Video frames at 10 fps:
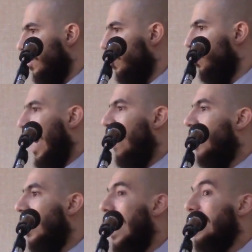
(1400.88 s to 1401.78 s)
You have
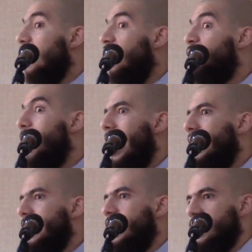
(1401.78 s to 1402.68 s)
a lot of
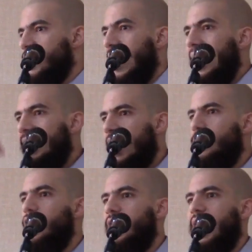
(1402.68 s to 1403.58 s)
barriers in
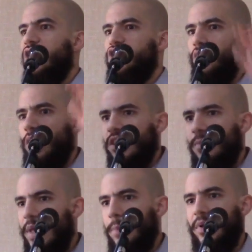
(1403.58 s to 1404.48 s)
communication with
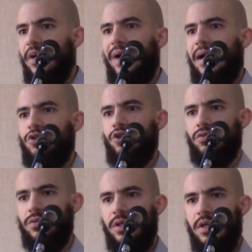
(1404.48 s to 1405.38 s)
the people around
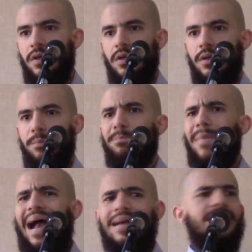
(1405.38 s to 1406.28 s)
you.
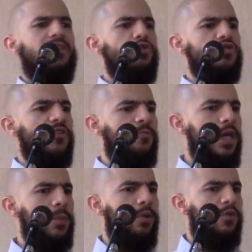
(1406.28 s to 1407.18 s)
Magnitudes of
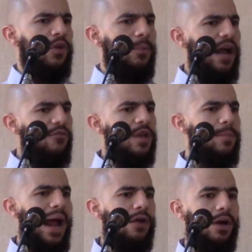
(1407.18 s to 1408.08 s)
people from every
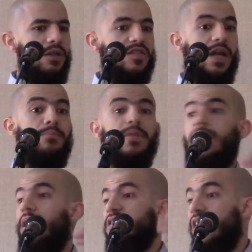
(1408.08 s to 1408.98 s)
background, some
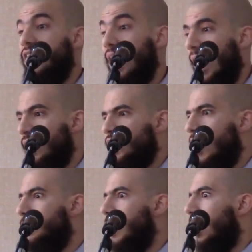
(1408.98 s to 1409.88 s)
that are civilized,
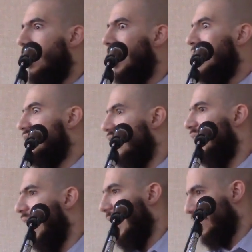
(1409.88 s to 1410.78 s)
some that are less
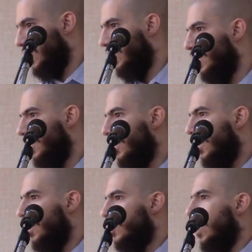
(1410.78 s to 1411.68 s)
civilized,
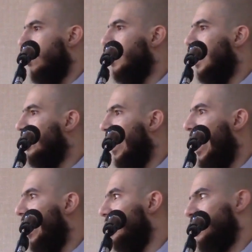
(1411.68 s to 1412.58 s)
some that
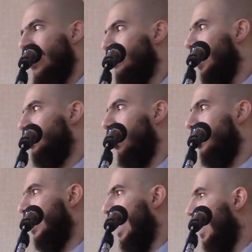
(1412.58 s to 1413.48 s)
care and some that
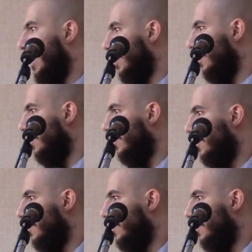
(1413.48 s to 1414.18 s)
don't care.